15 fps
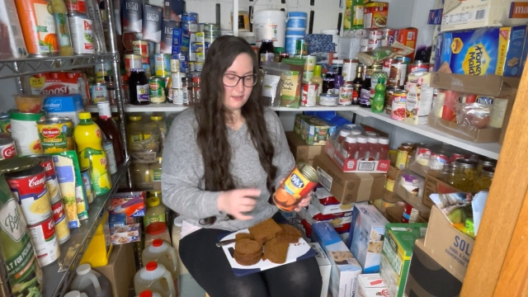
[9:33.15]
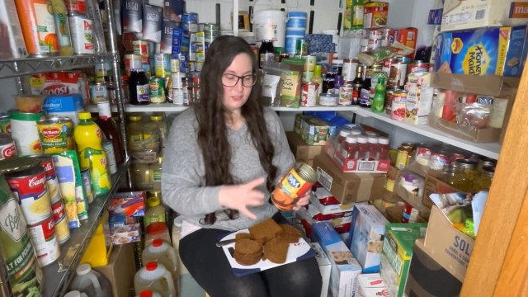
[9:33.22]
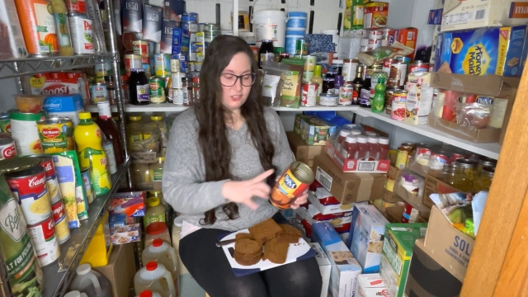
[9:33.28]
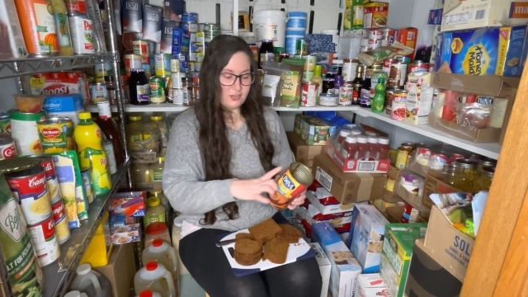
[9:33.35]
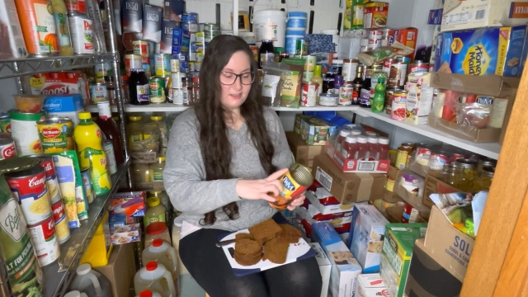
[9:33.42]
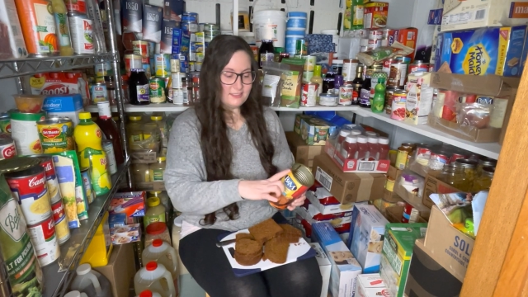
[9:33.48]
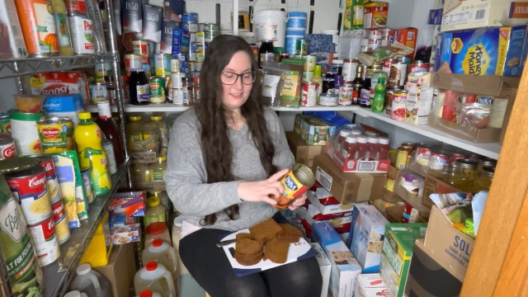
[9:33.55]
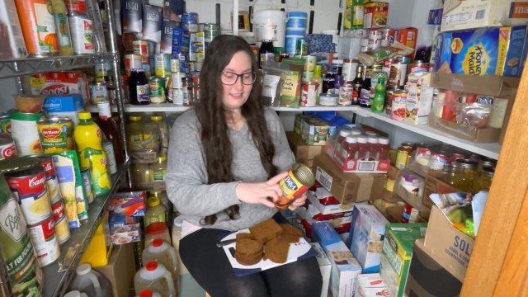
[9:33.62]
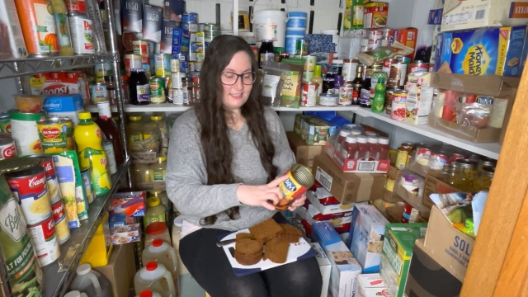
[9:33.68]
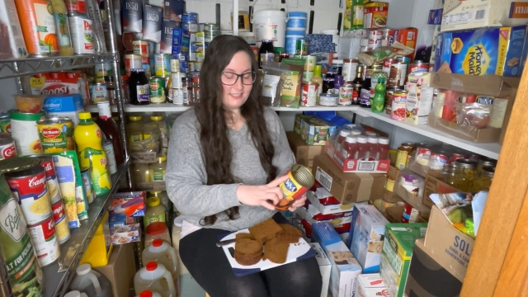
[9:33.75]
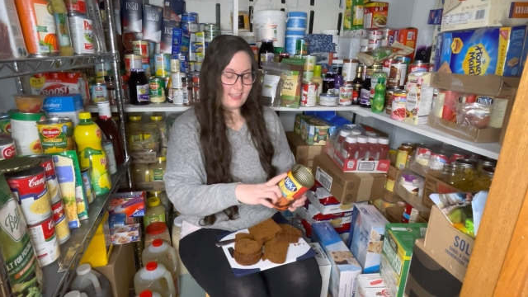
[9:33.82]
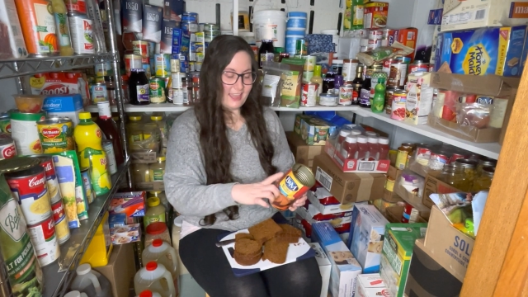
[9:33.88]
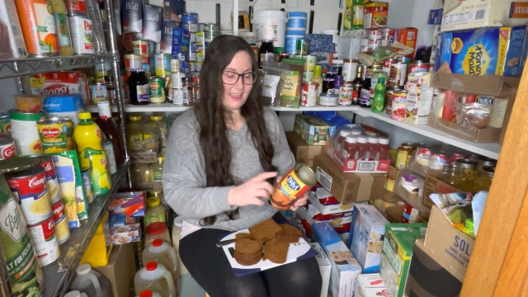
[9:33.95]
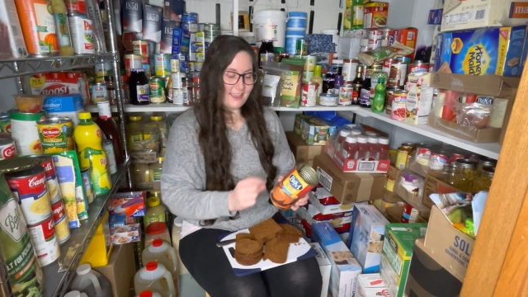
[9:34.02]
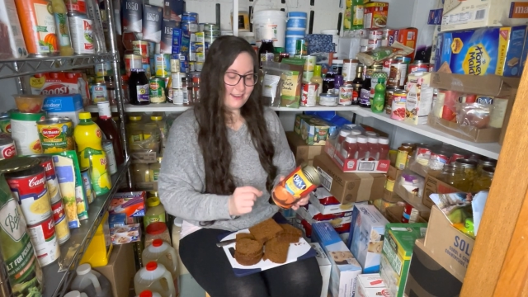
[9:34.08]
Just this
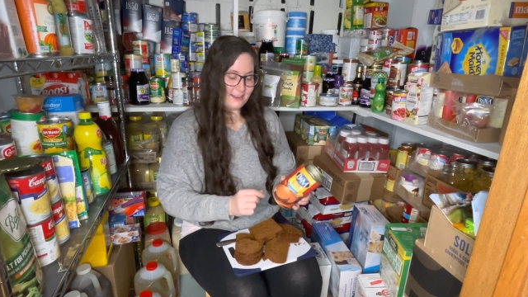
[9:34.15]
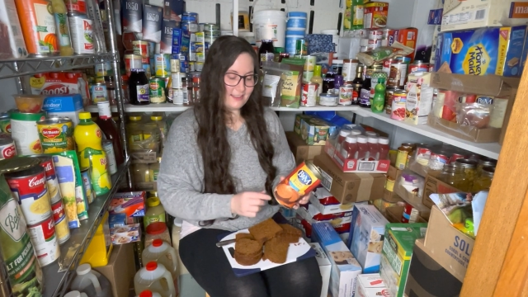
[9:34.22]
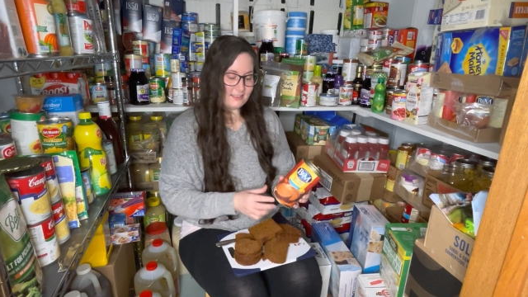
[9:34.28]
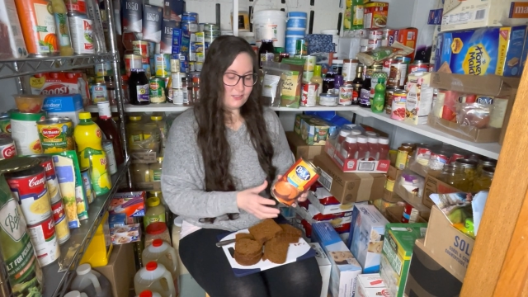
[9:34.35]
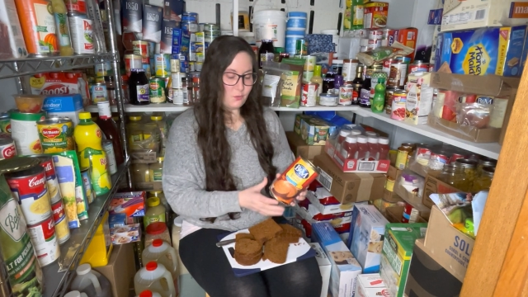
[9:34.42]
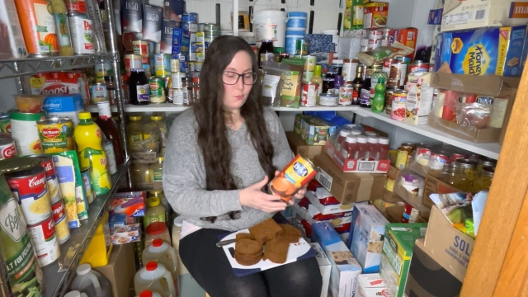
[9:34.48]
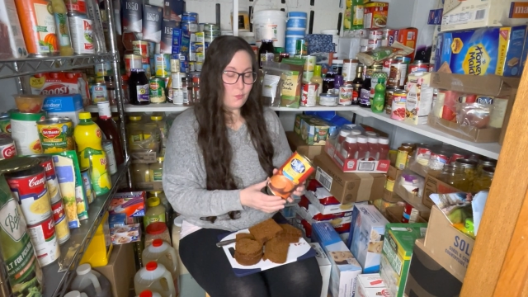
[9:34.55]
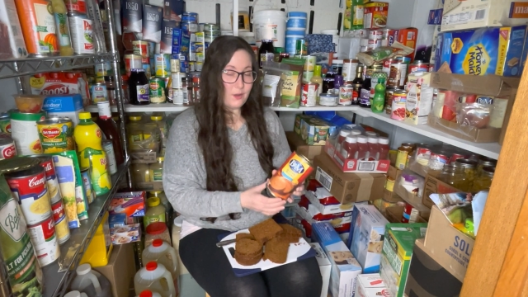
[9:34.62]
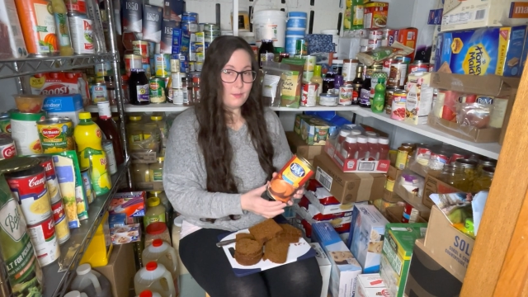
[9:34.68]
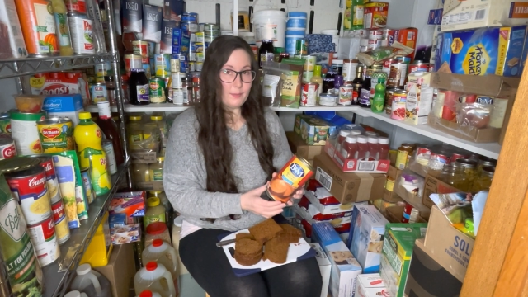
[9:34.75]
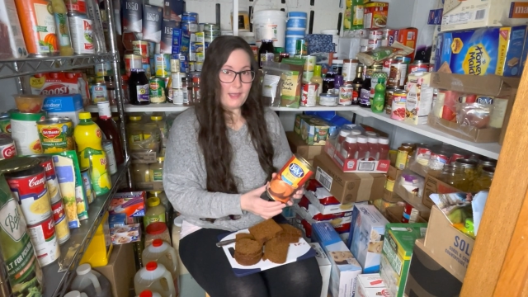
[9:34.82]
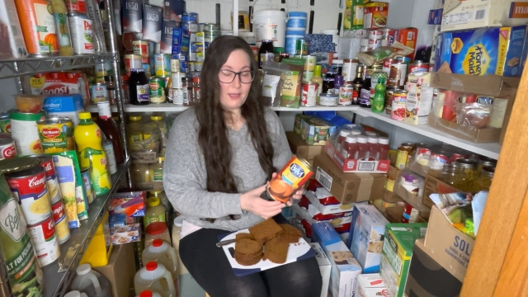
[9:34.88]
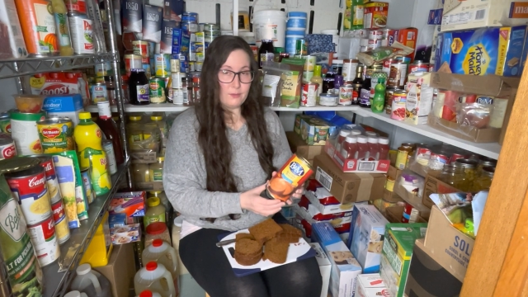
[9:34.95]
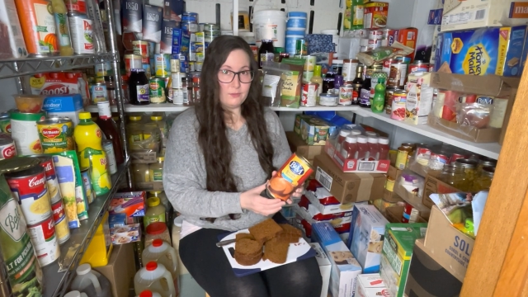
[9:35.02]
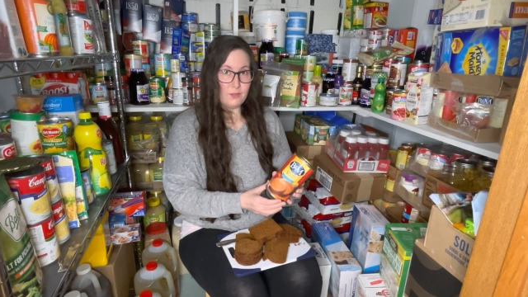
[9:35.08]
can is a 1
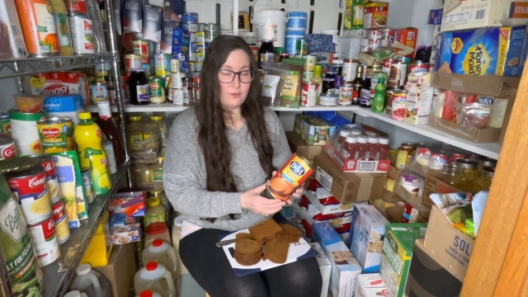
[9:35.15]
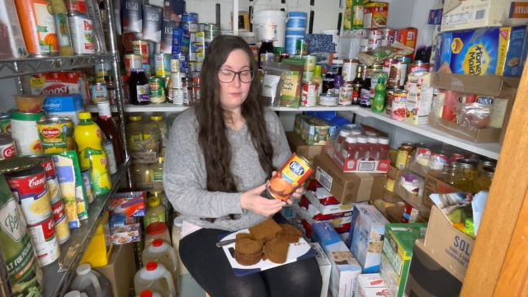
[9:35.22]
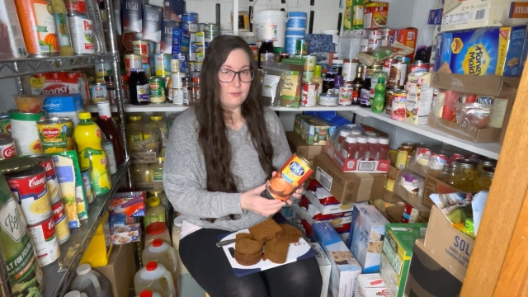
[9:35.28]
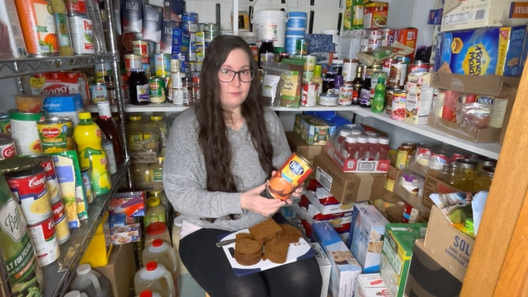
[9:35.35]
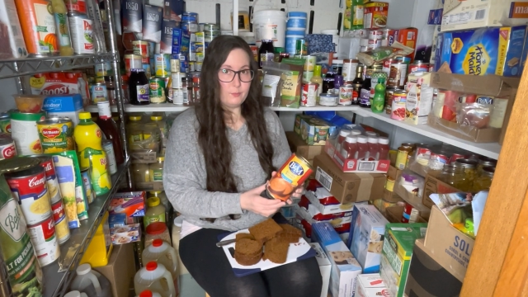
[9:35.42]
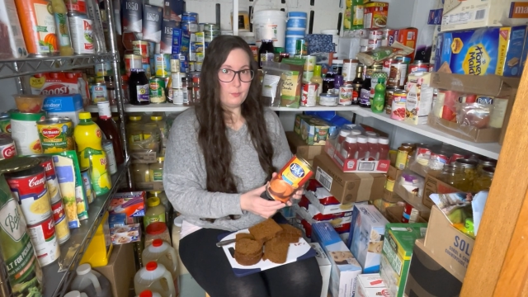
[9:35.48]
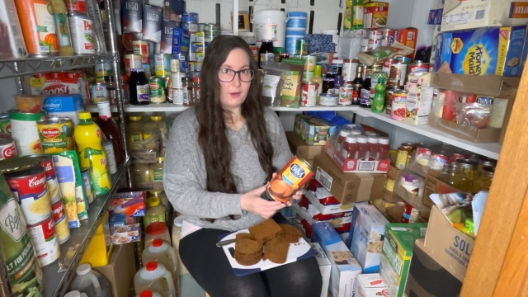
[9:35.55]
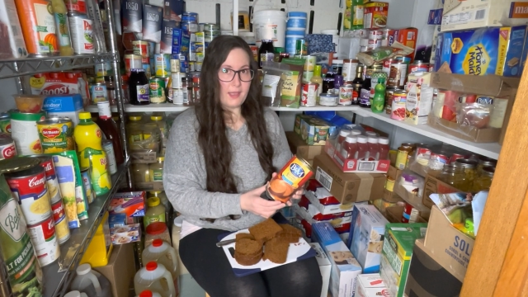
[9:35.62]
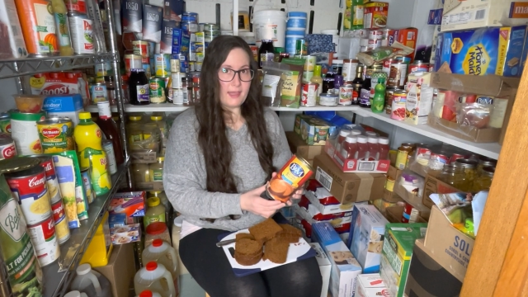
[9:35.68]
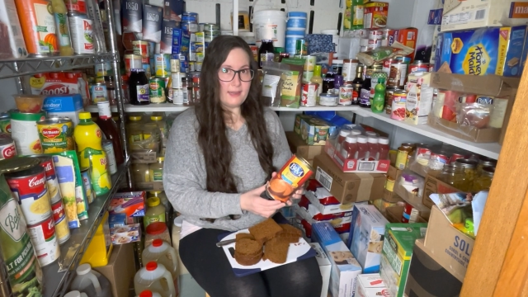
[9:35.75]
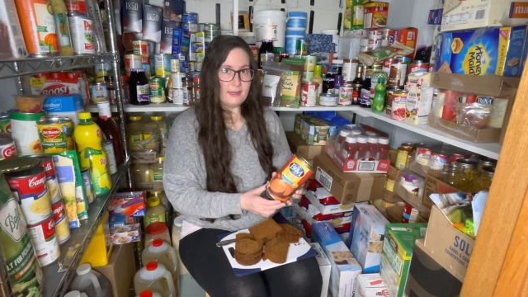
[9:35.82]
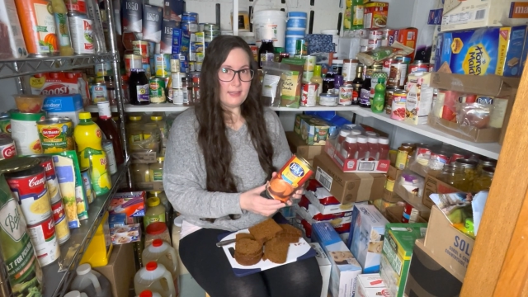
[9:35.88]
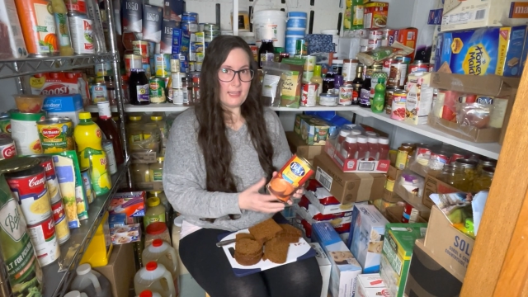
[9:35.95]
pound loaf of bread.